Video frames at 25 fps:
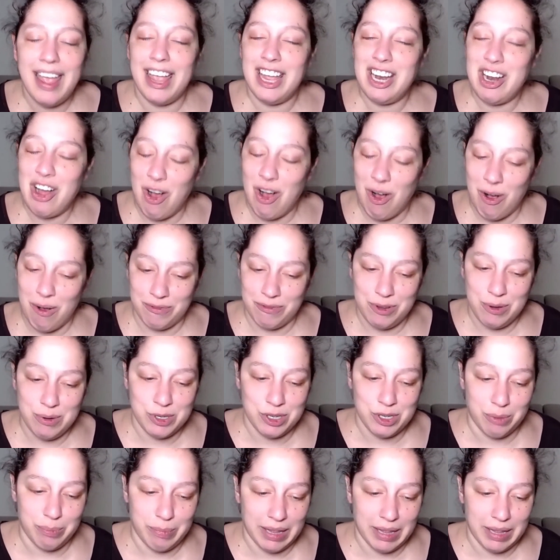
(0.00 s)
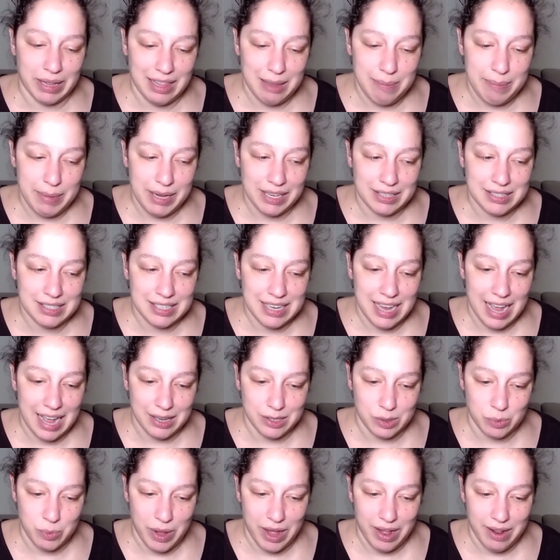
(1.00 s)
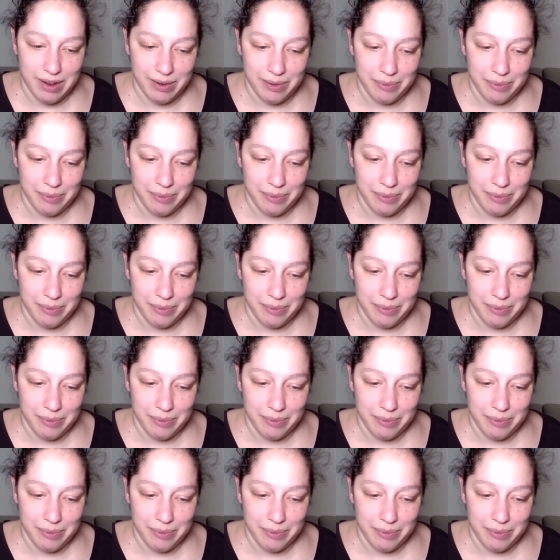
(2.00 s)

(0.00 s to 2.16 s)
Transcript: and all future monthly meets as well.